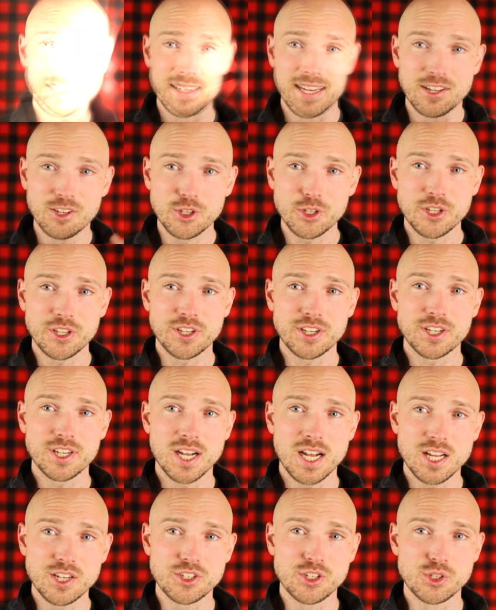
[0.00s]
Now, looking at
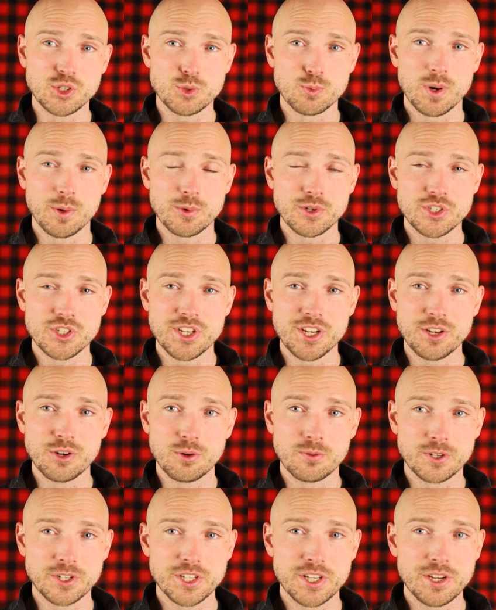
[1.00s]
condos, what we're seeing
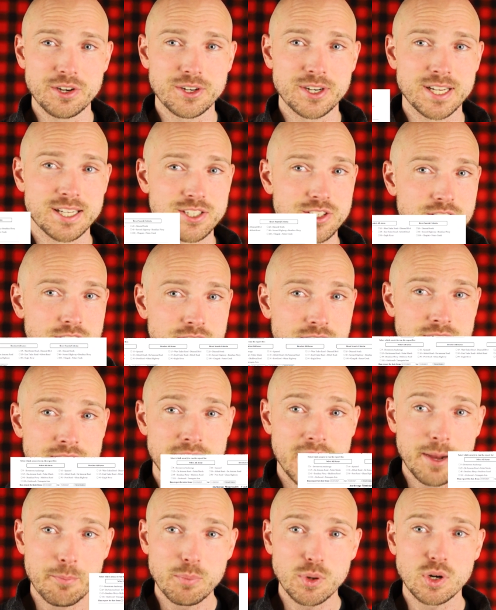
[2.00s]
over here is the
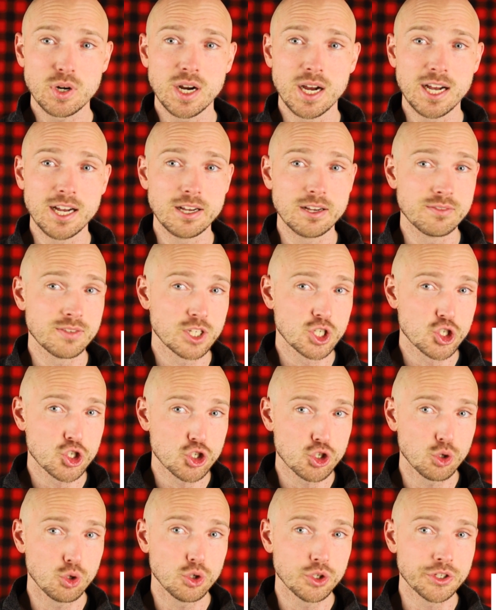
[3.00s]
number of
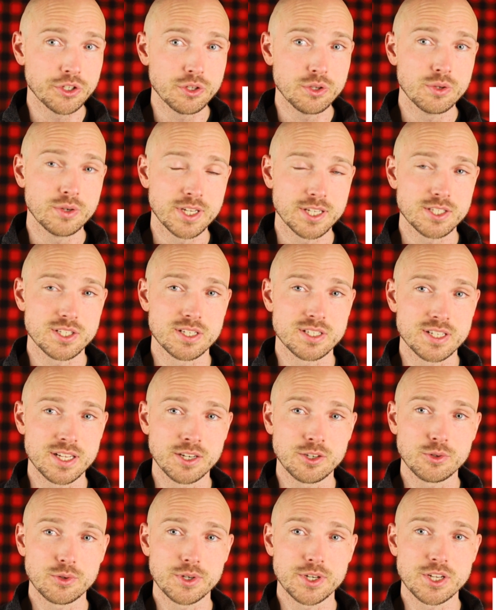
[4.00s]
sold units has
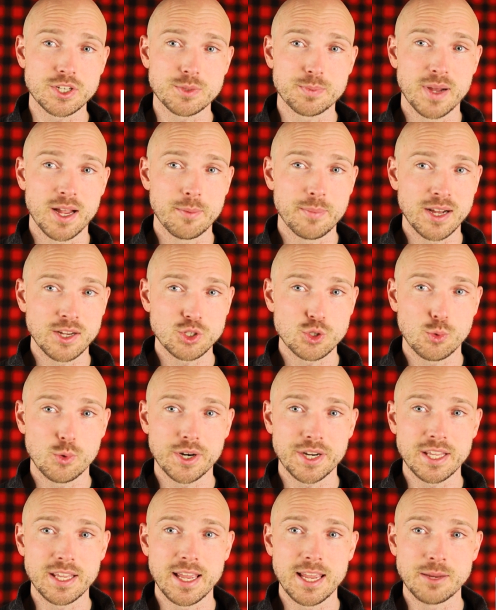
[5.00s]
increased by about
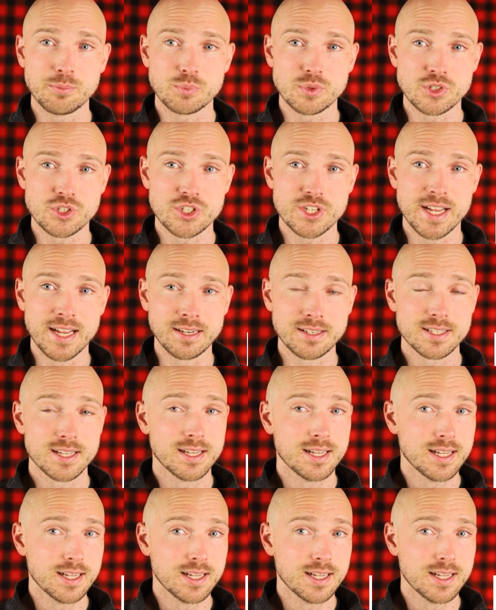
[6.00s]
28%.